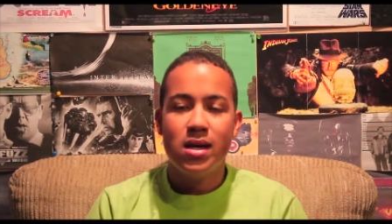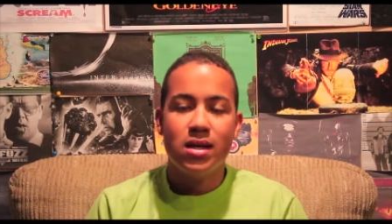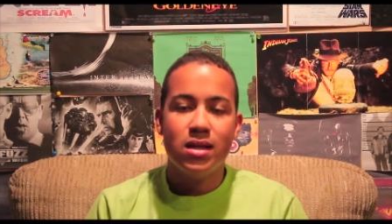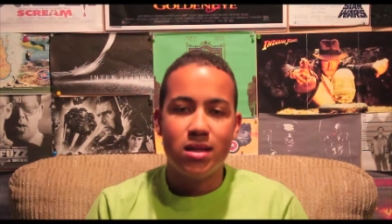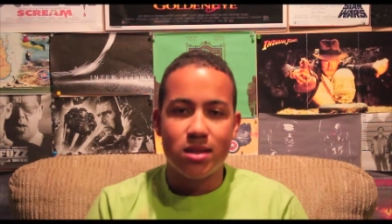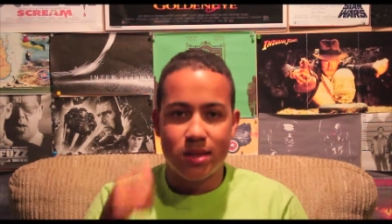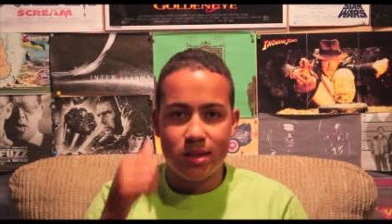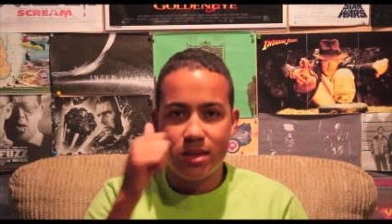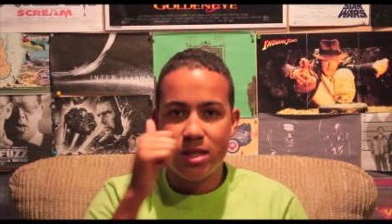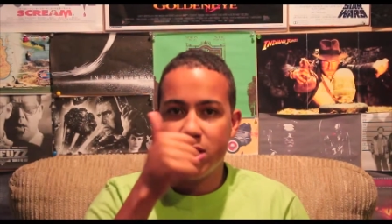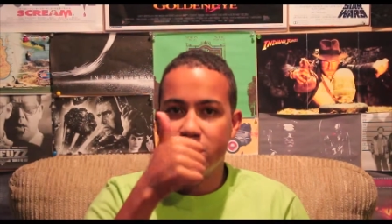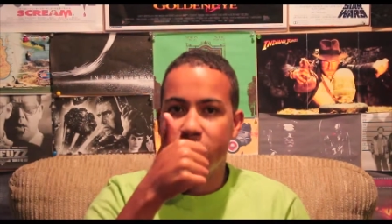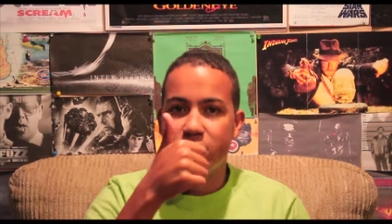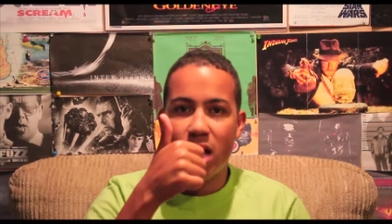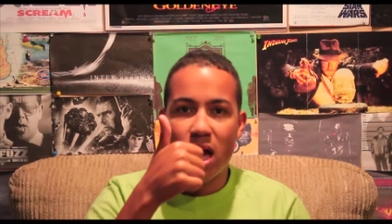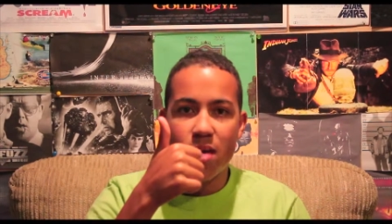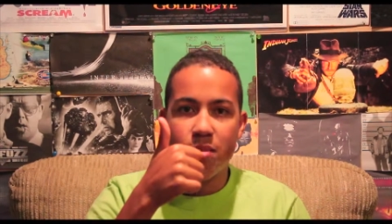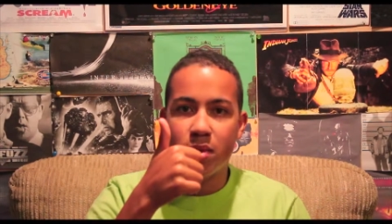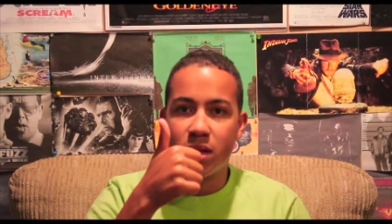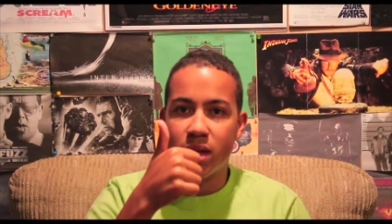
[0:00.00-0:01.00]
The
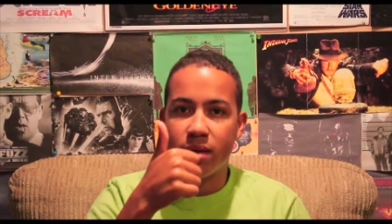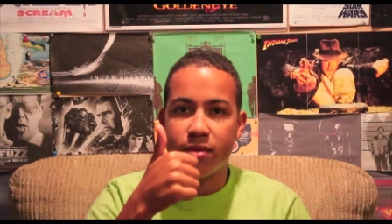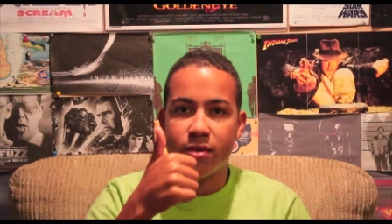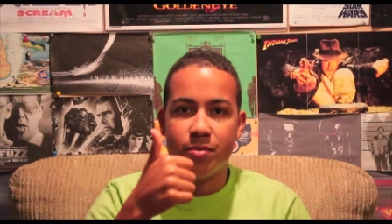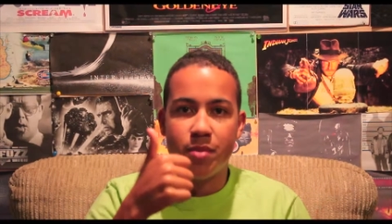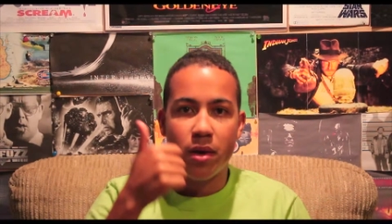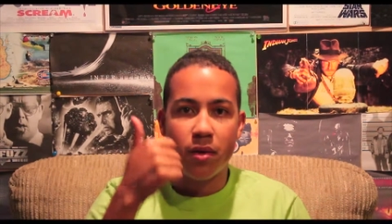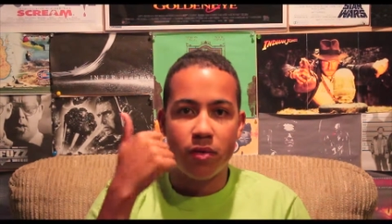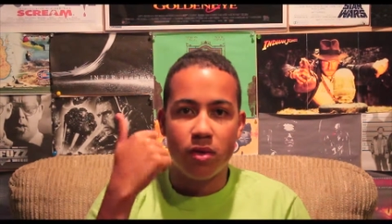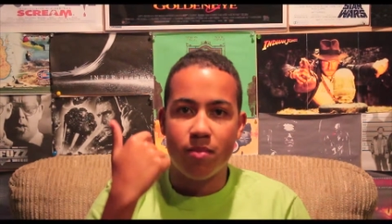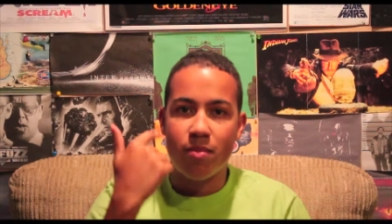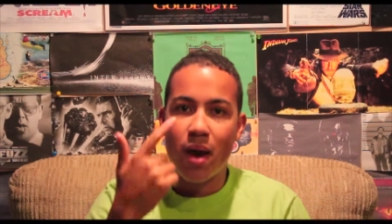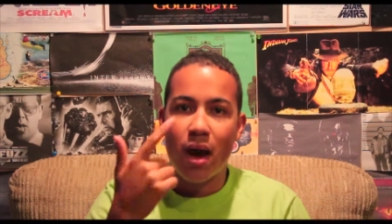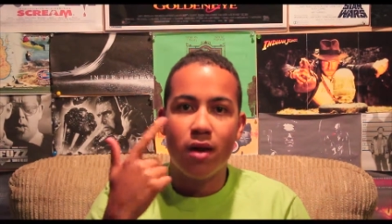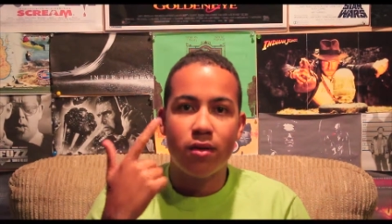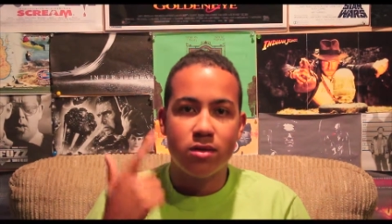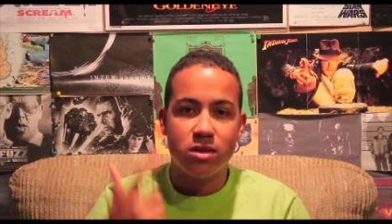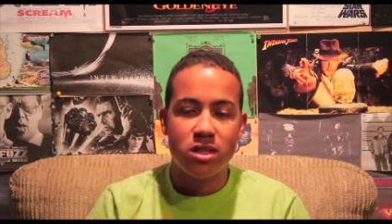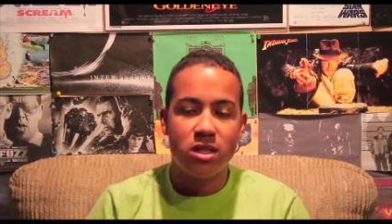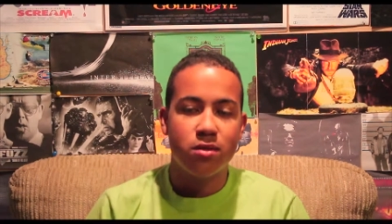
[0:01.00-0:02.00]
CGI becomes better. The
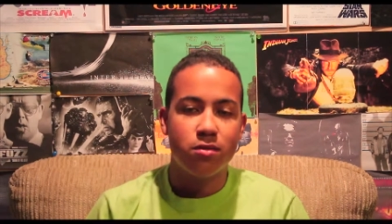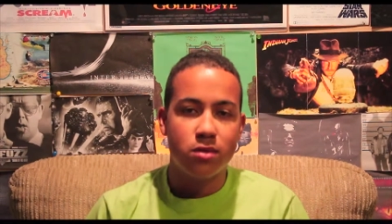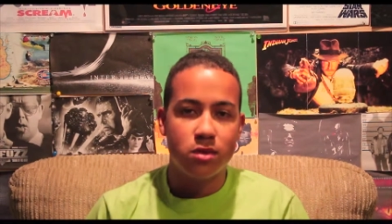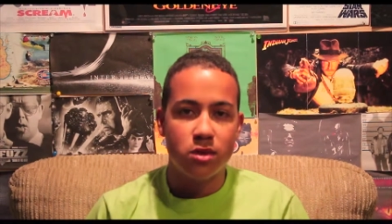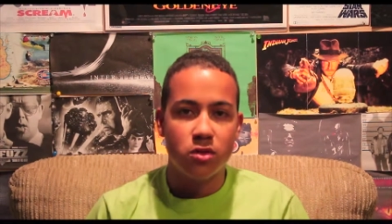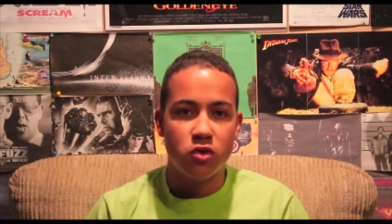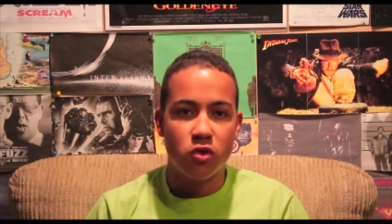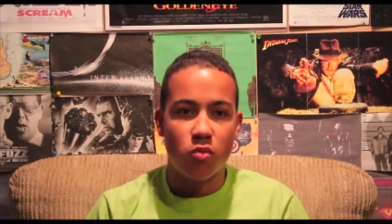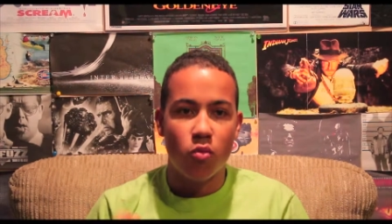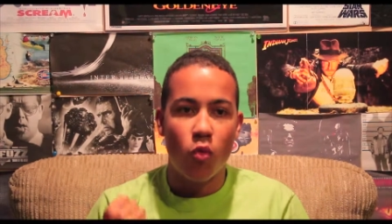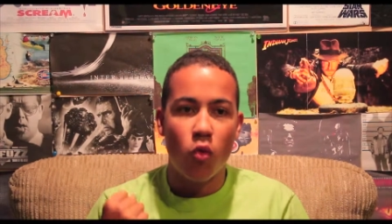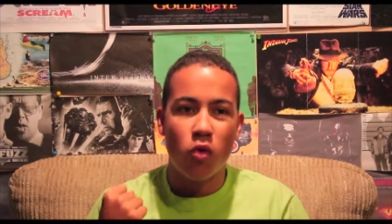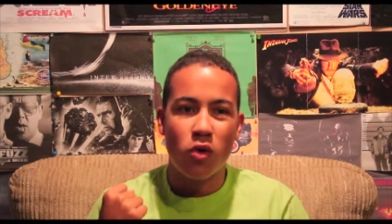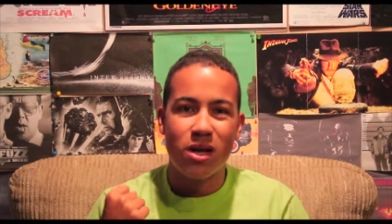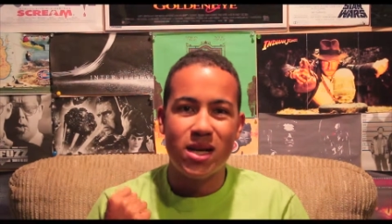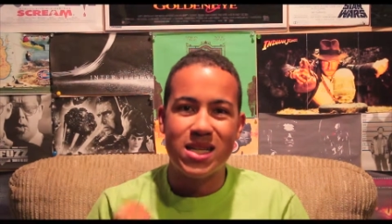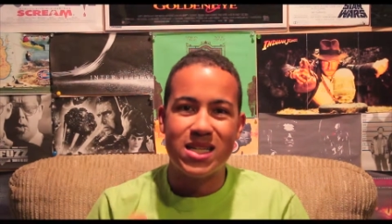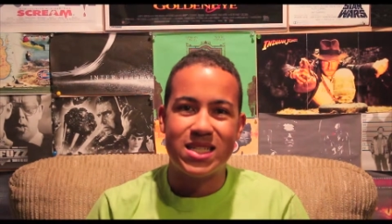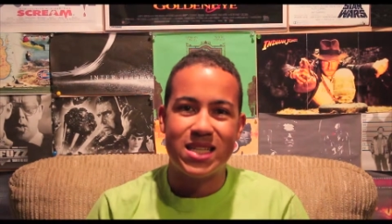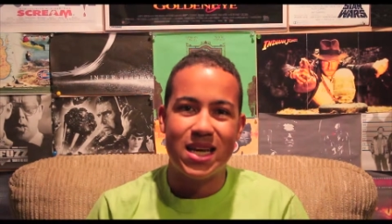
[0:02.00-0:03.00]
battle sequences are more
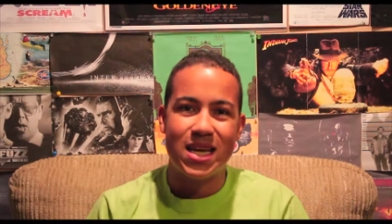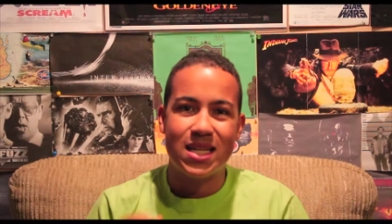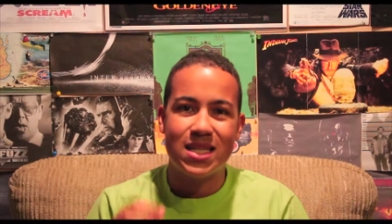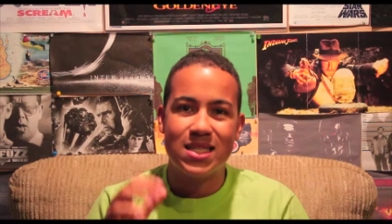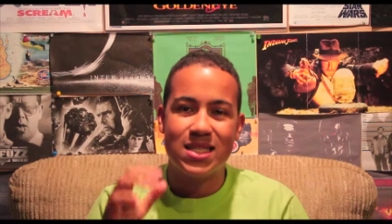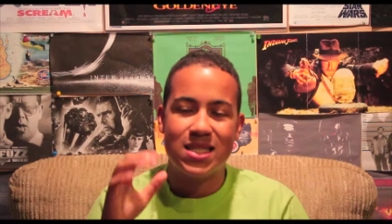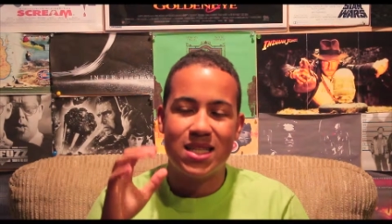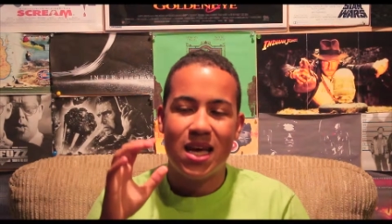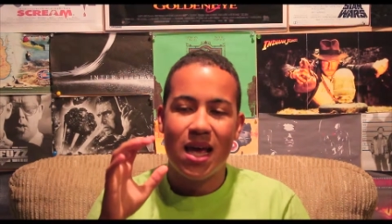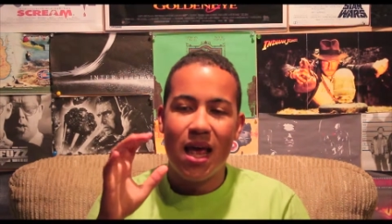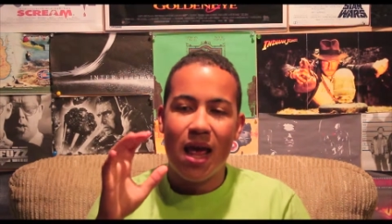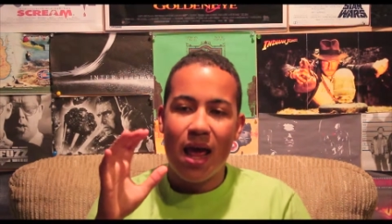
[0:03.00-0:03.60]
intense